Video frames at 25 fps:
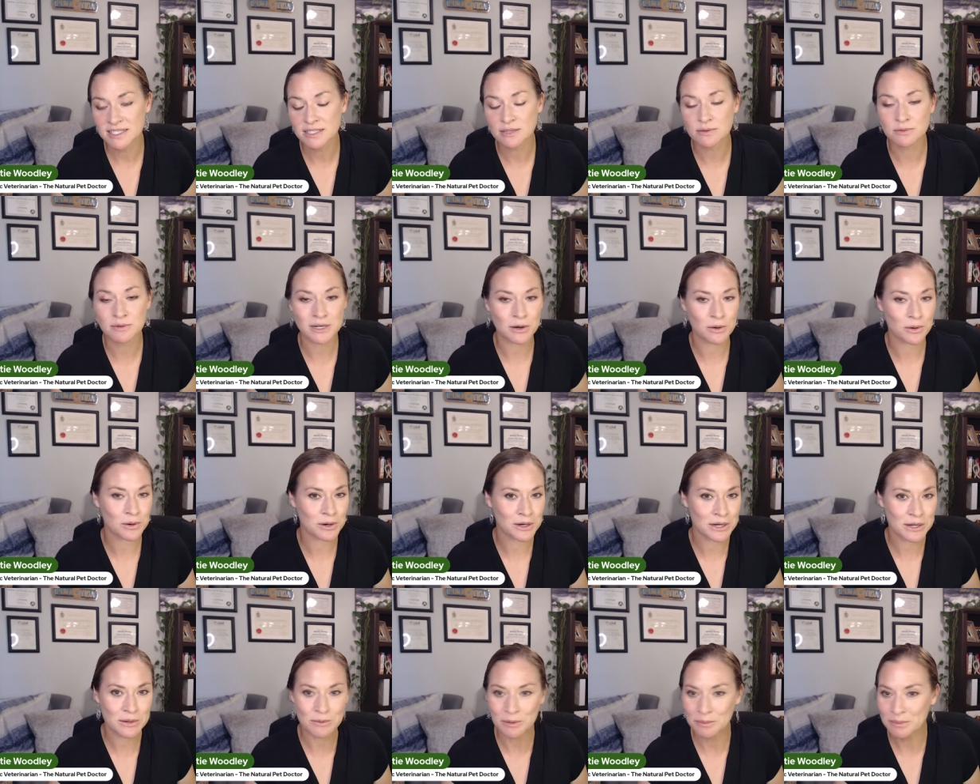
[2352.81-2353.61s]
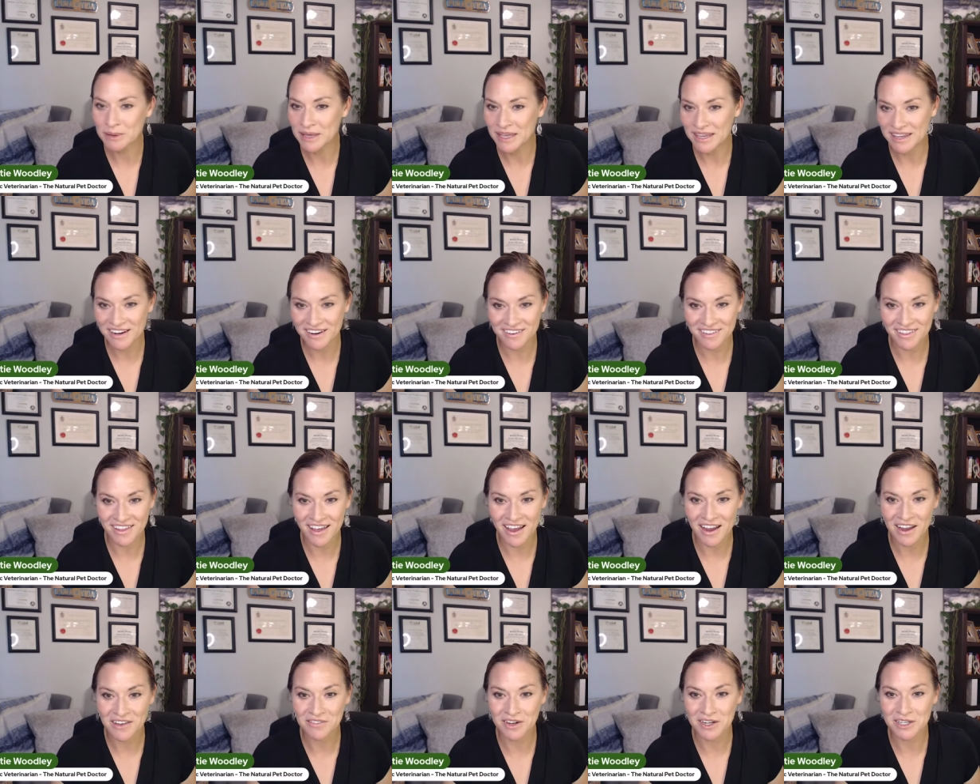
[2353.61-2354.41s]
The recording will be here
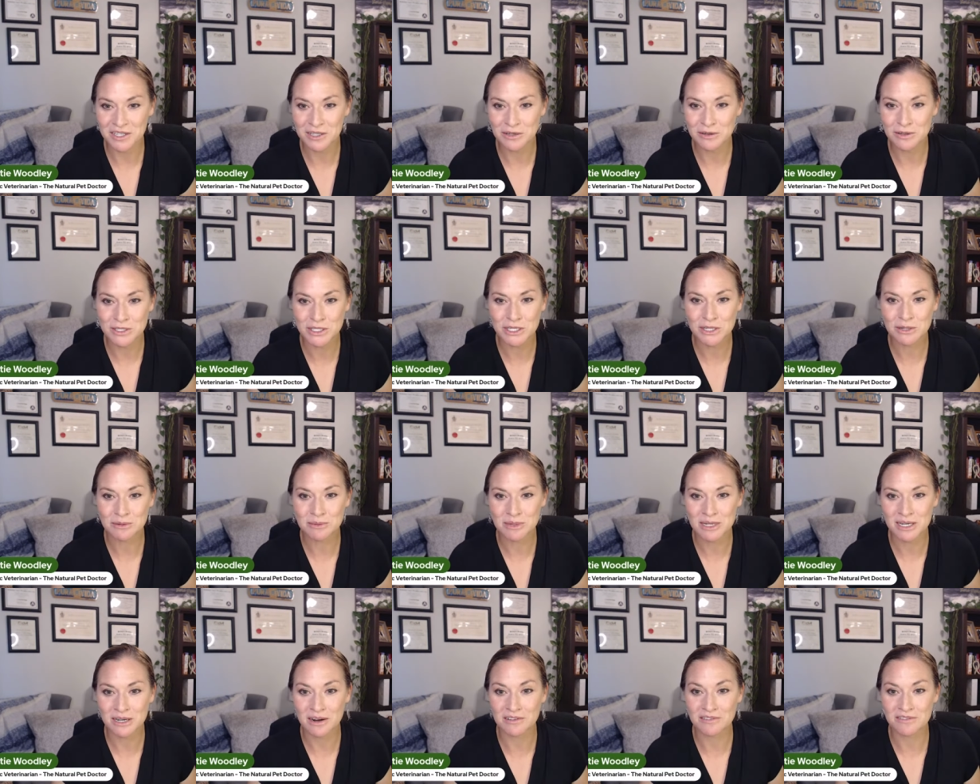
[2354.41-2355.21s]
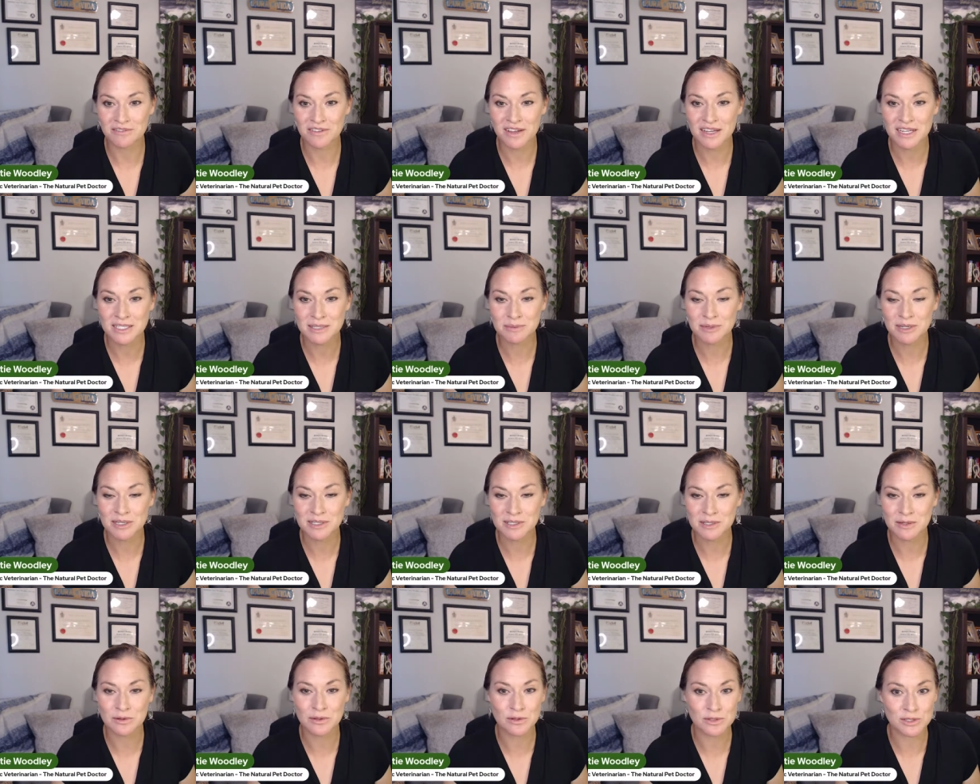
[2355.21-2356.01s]
live on YouTube and on Facebook.
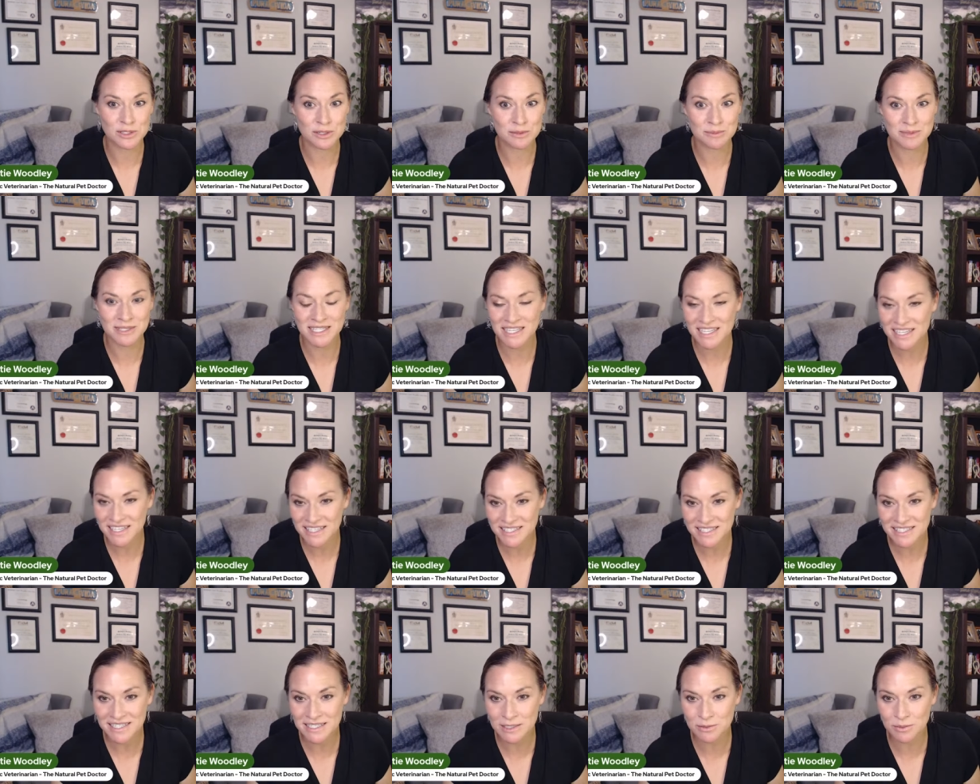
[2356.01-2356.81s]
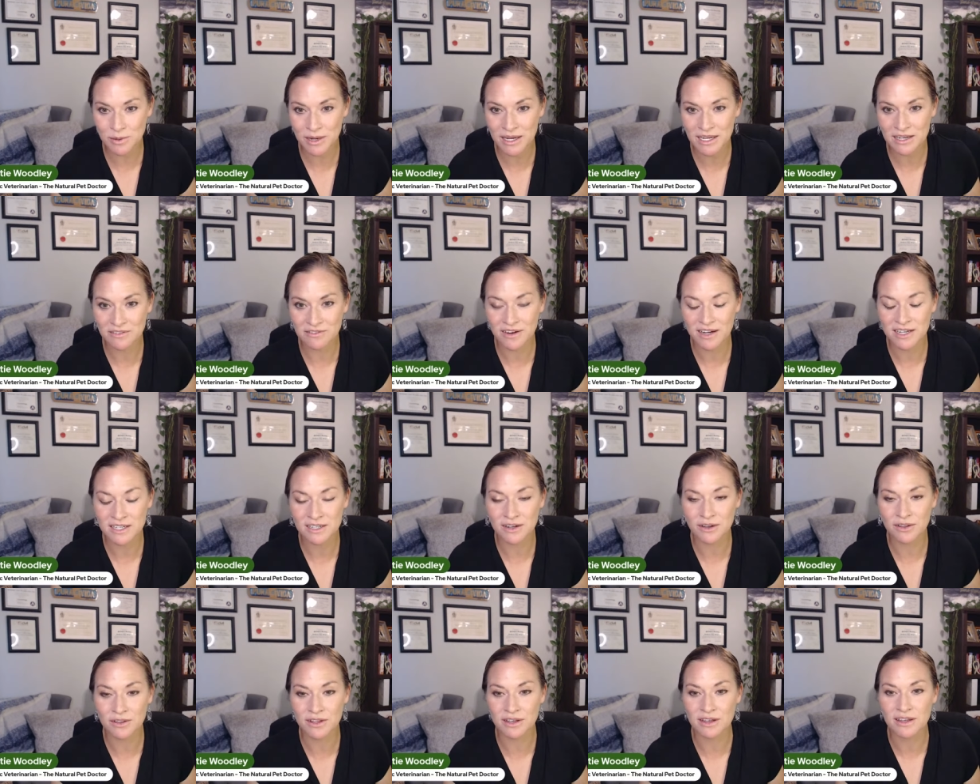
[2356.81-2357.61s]
So YouTube's the easiest way to find
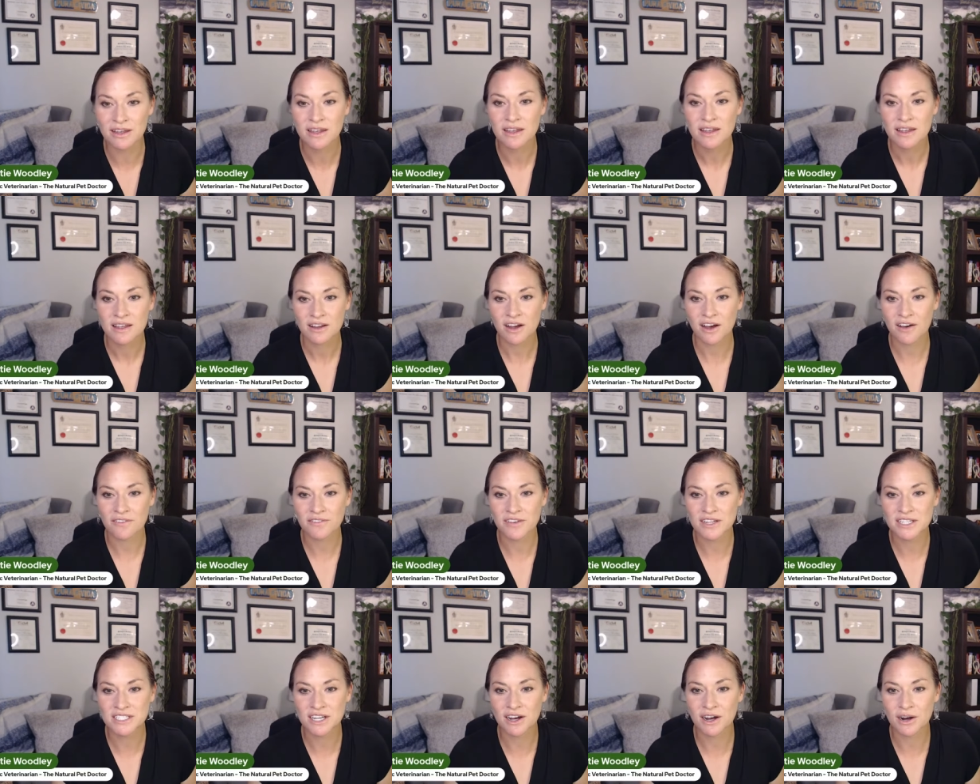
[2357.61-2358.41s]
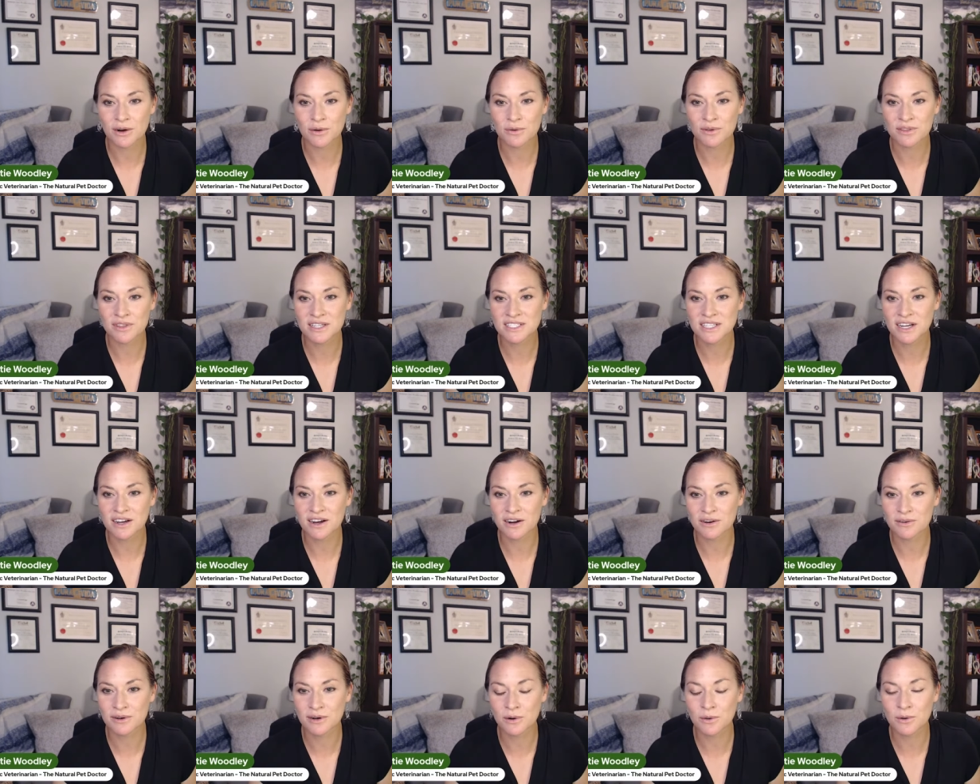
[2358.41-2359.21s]
all the Coffee Talk with the
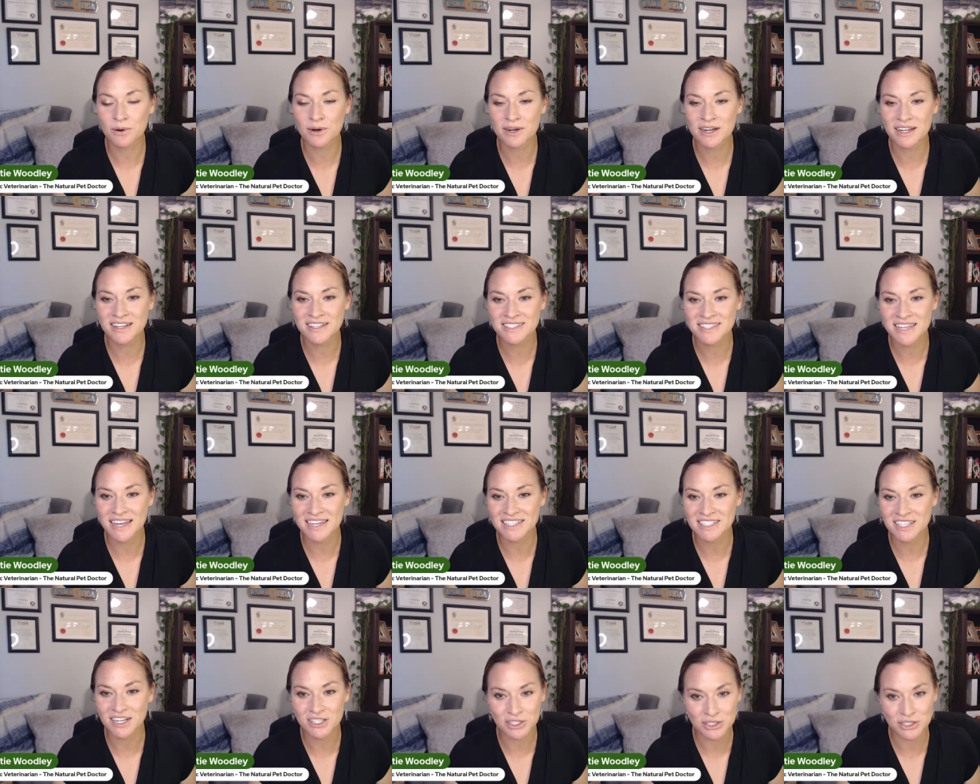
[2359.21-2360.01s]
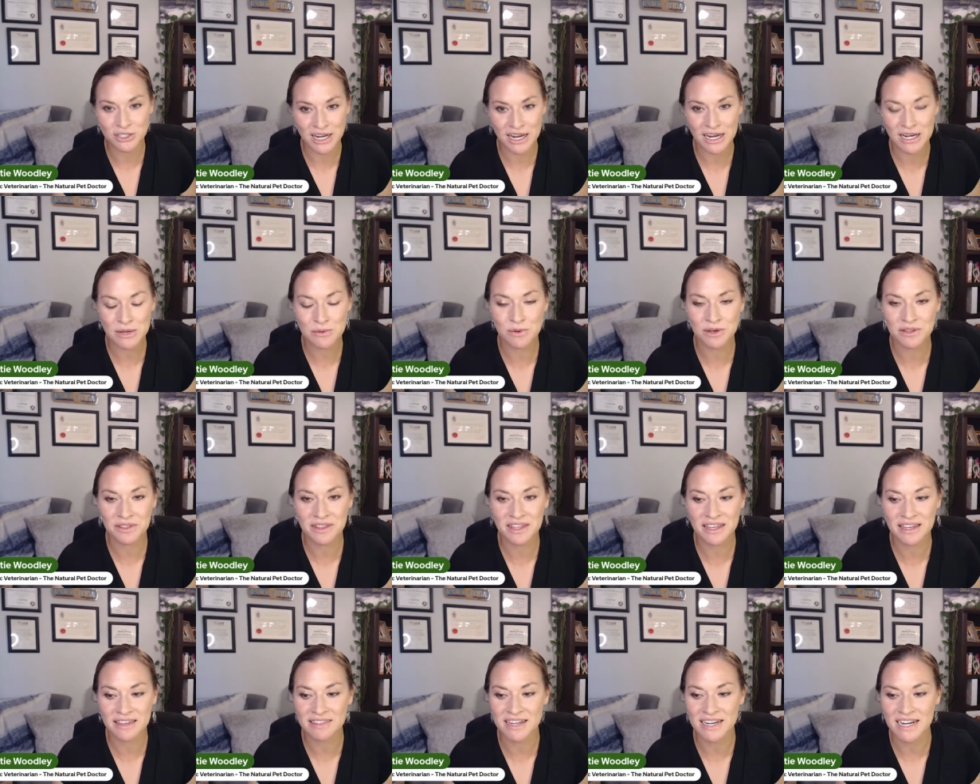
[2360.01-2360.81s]
Doc recordings at Dr. Katie
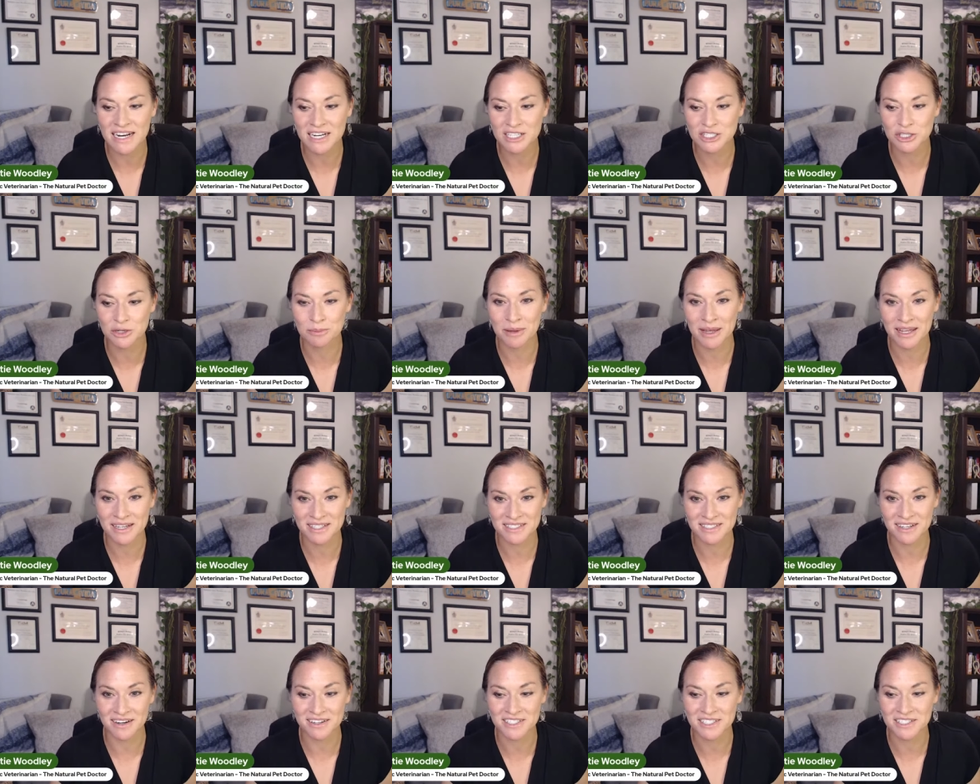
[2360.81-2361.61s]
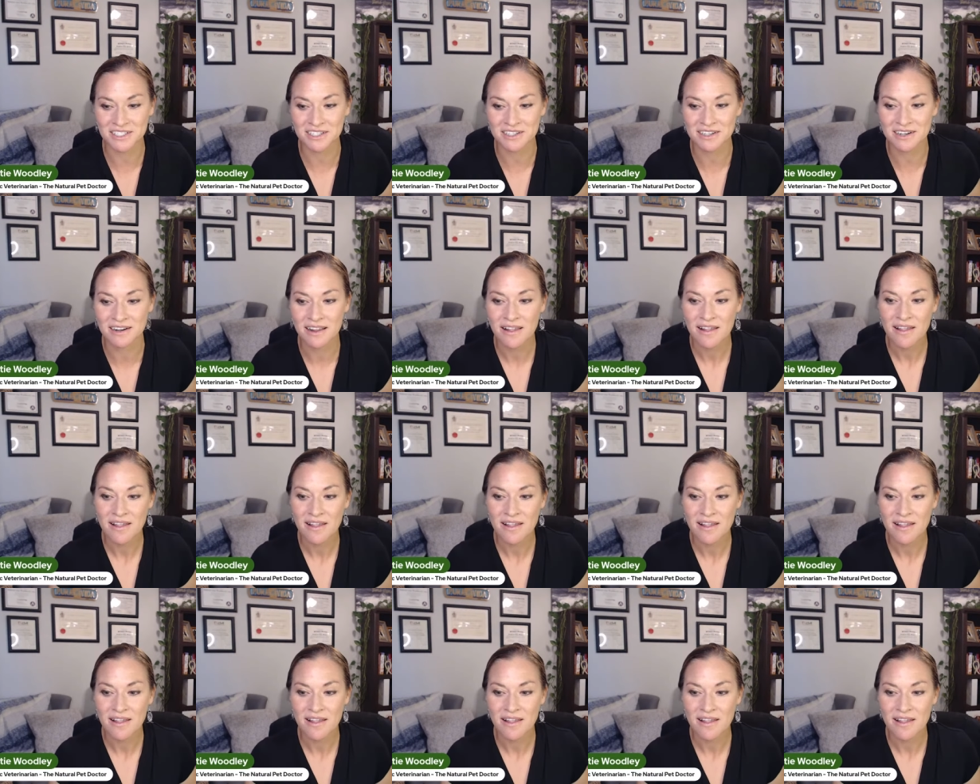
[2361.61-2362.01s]
Woodley, The Natural Pet Doctor.